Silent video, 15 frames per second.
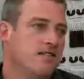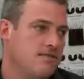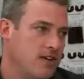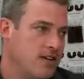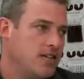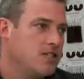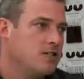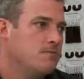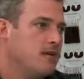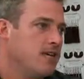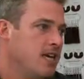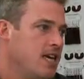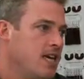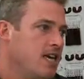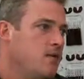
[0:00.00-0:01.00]
advised
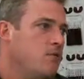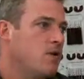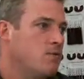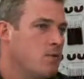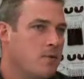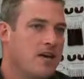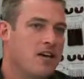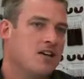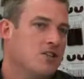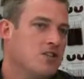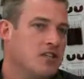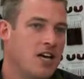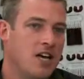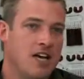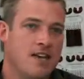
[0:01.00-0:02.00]
me when would be a good
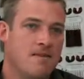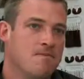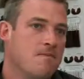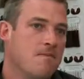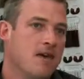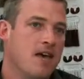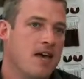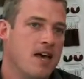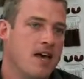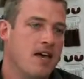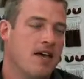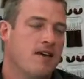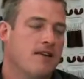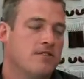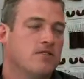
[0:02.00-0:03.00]
time
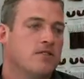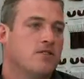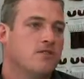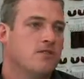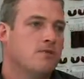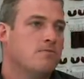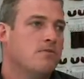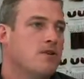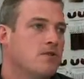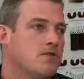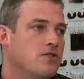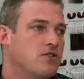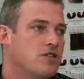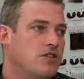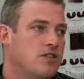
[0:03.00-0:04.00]
to
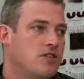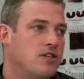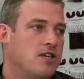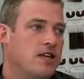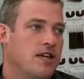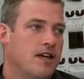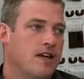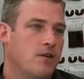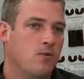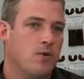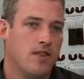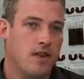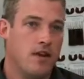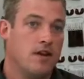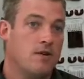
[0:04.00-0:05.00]
approach
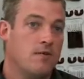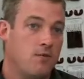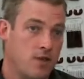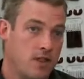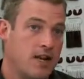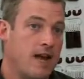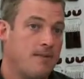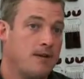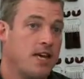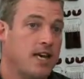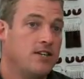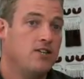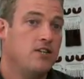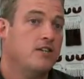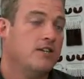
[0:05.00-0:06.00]
with an
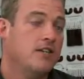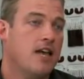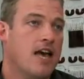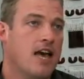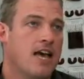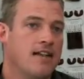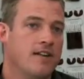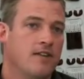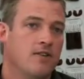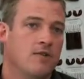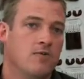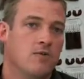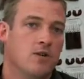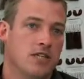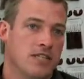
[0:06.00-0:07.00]
application and what